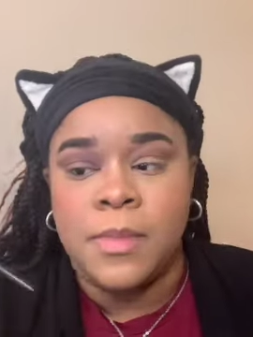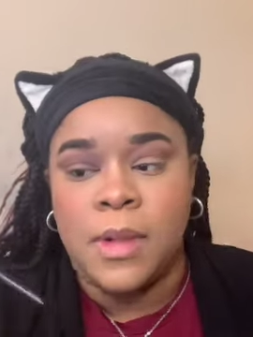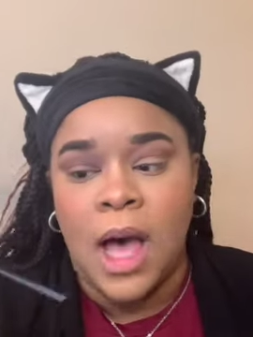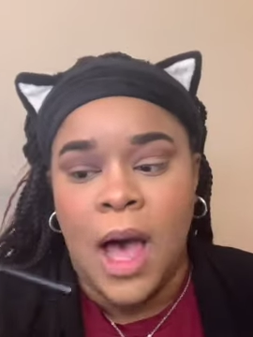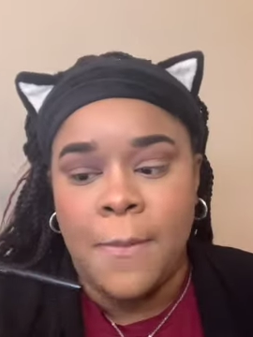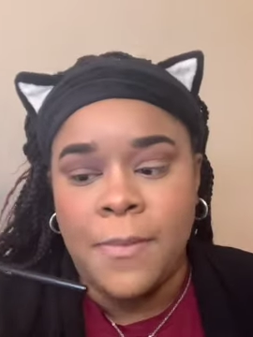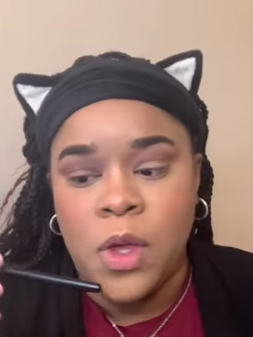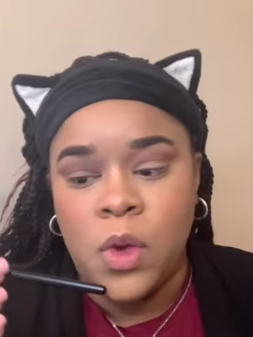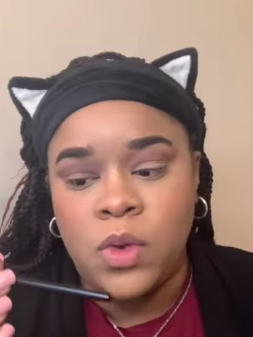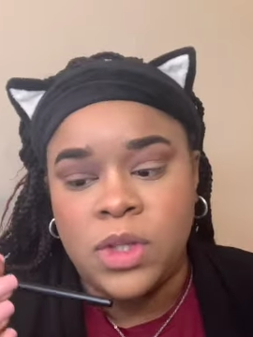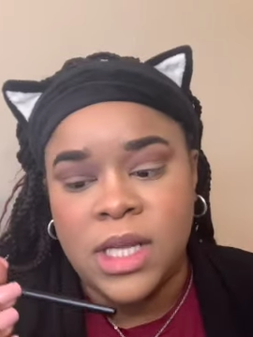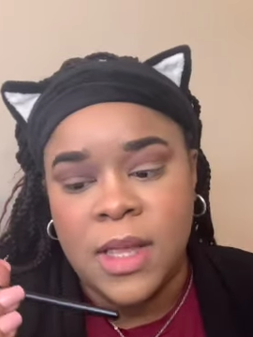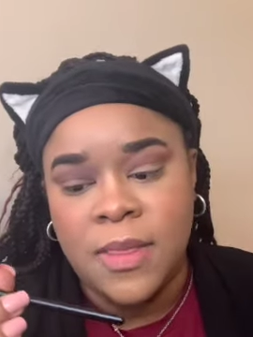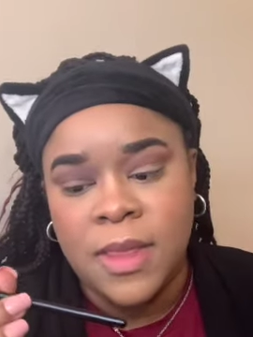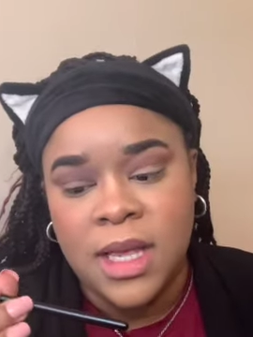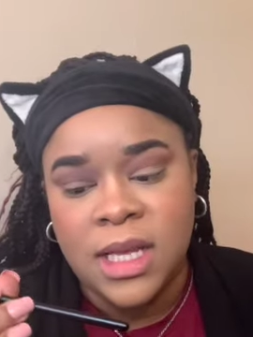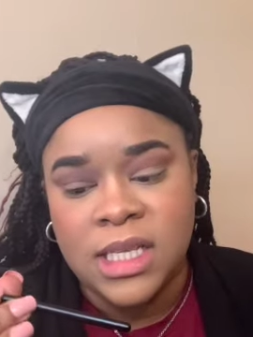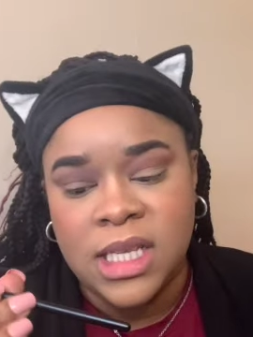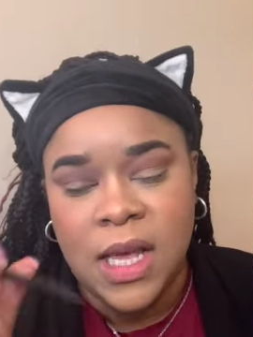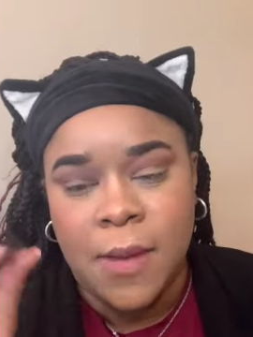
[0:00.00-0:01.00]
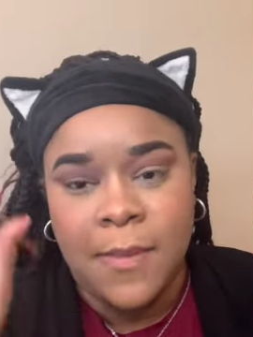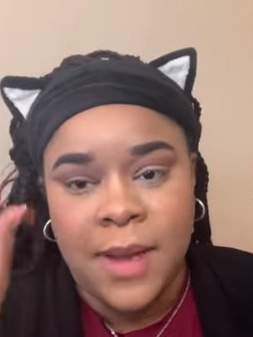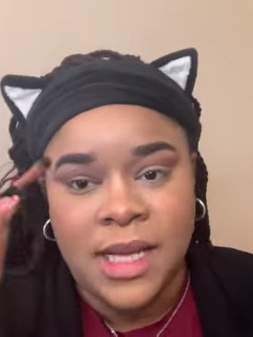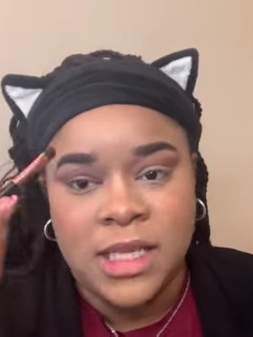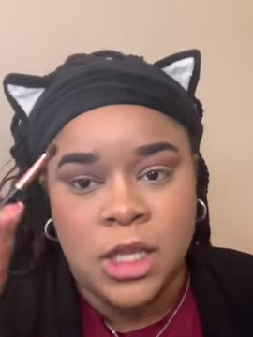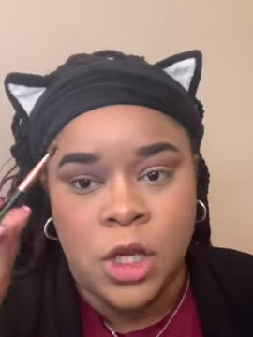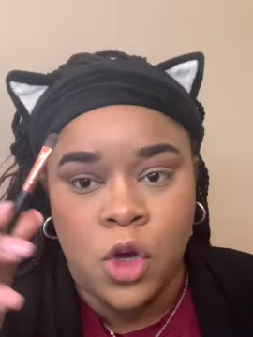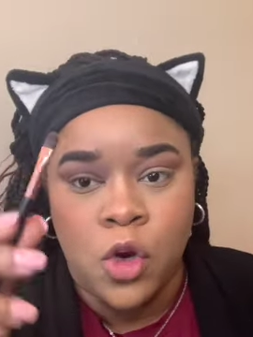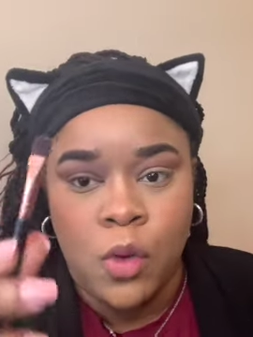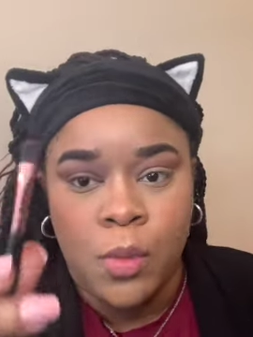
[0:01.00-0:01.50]
I'm using this
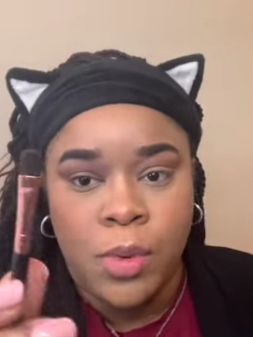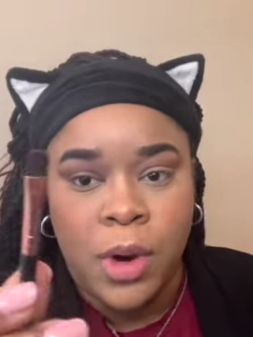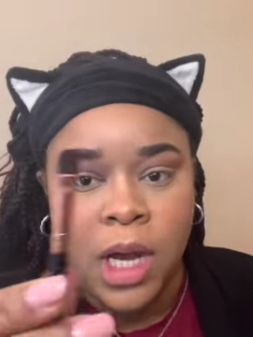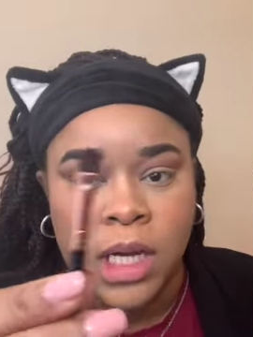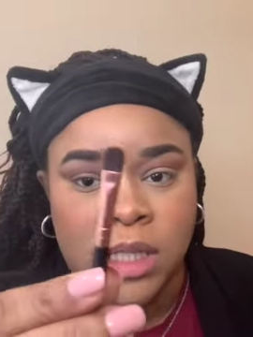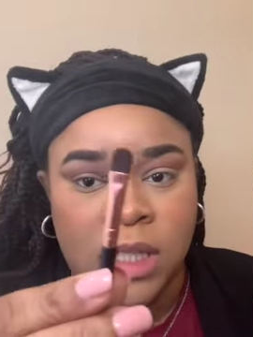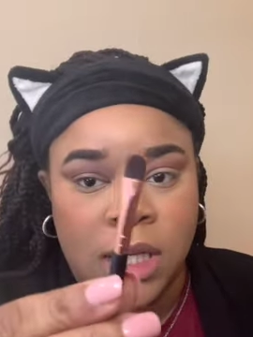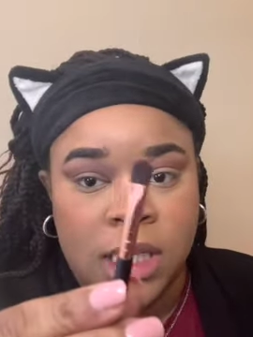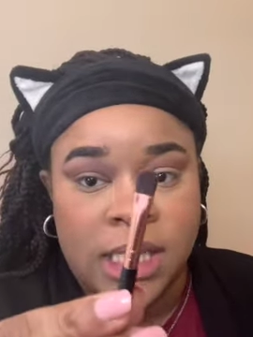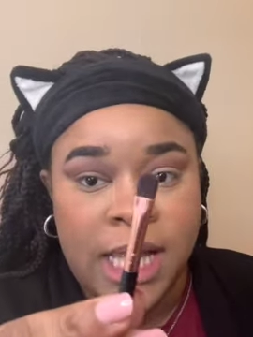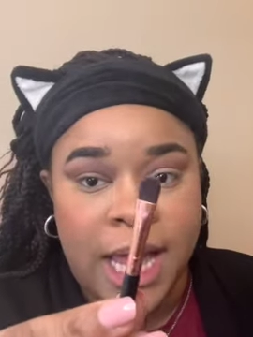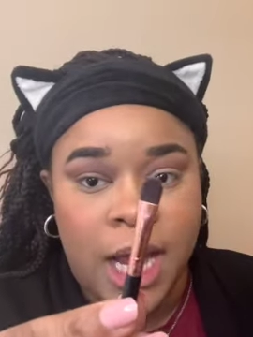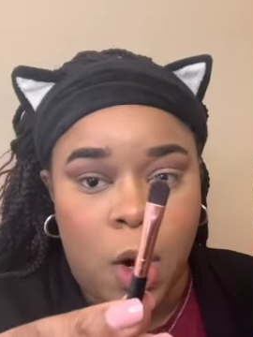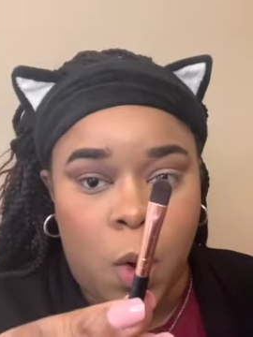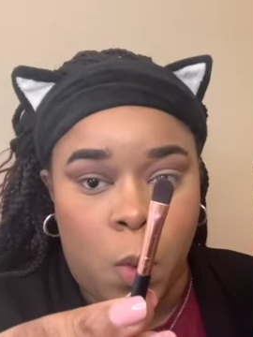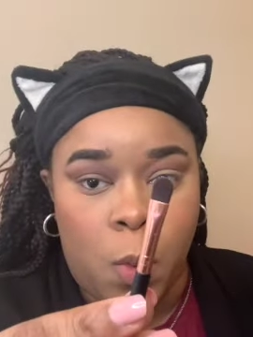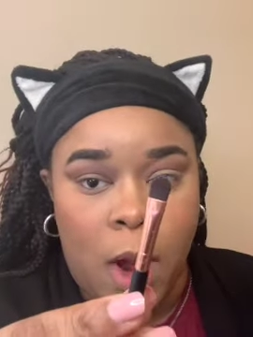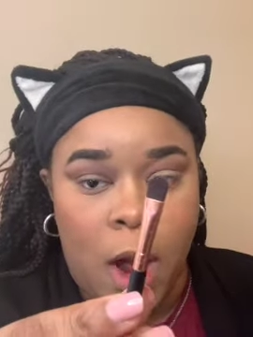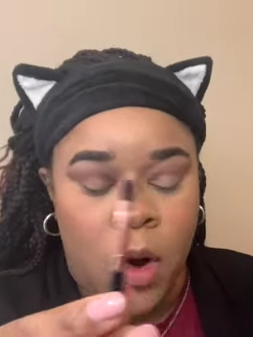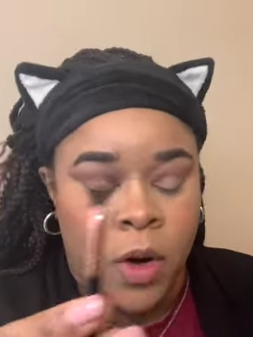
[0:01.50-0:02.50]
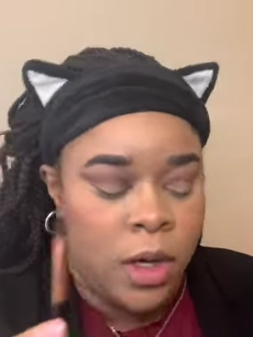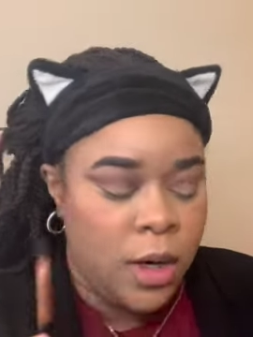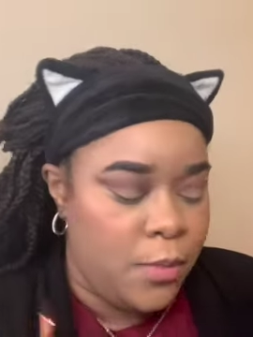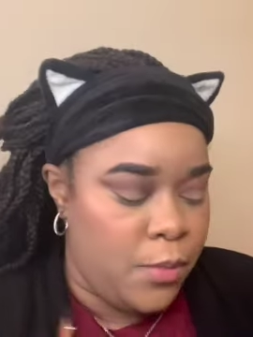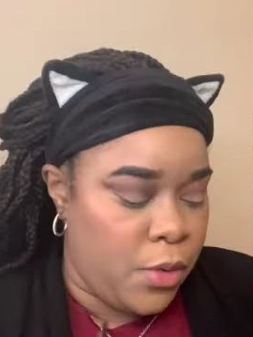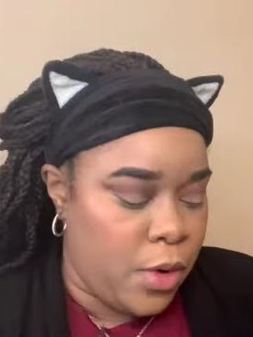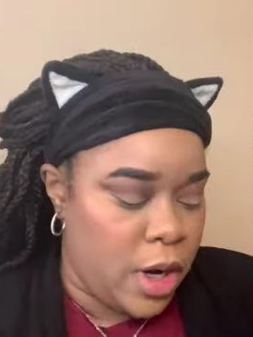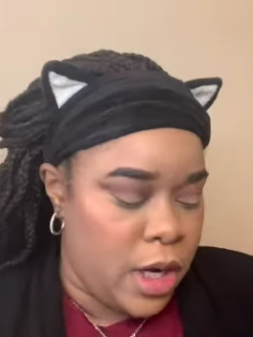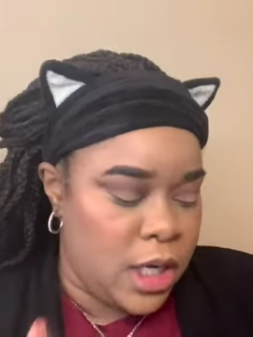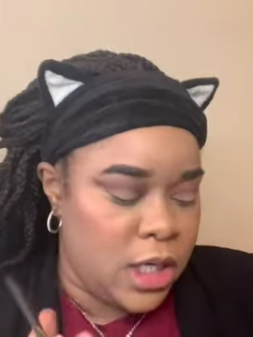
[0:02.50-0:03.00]
MSQ brush, it's like a rounded
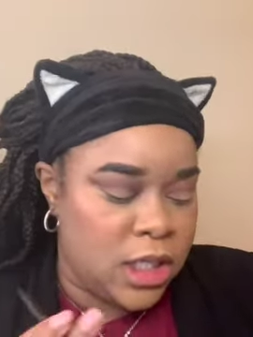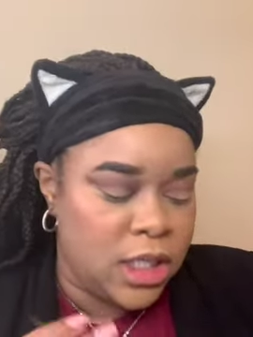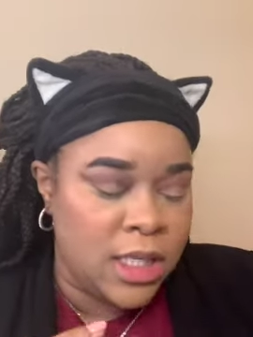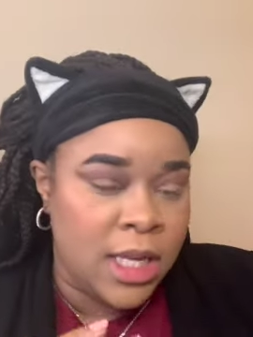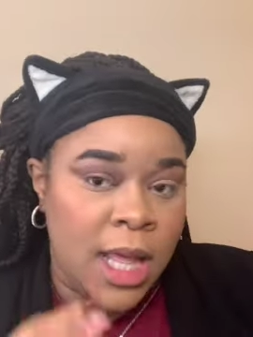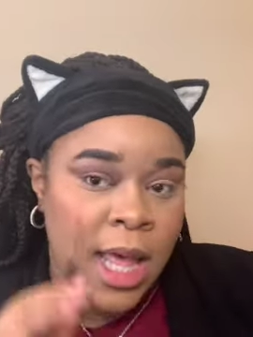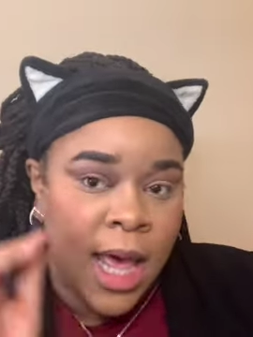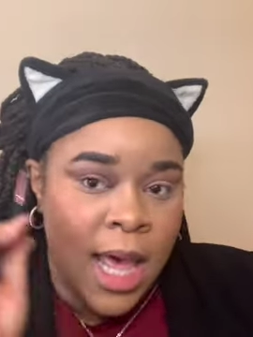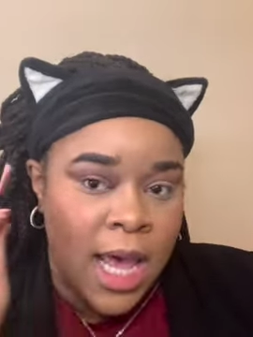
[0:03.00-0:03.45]
brush,